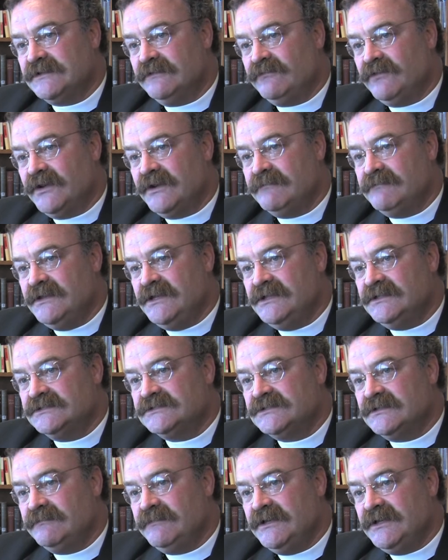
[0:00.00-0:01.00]
of what it means
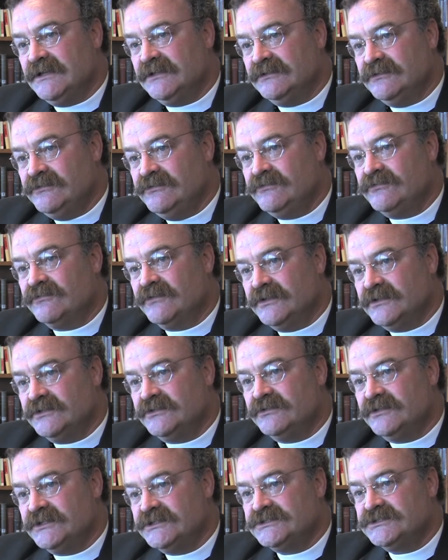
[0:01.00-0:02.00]
to be a Lutheran
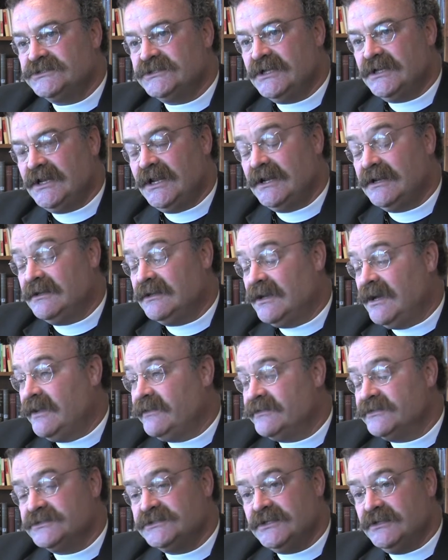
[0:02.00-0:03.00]
Christian, and
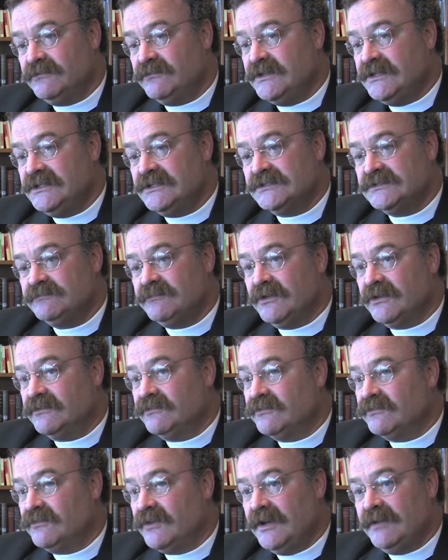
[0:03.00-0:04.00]
others can read this book
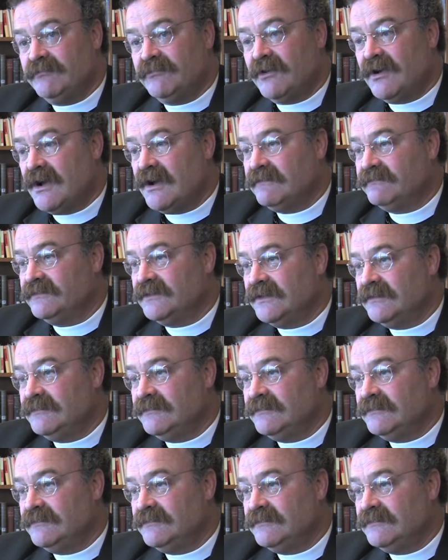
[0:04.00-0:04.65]
with great profit.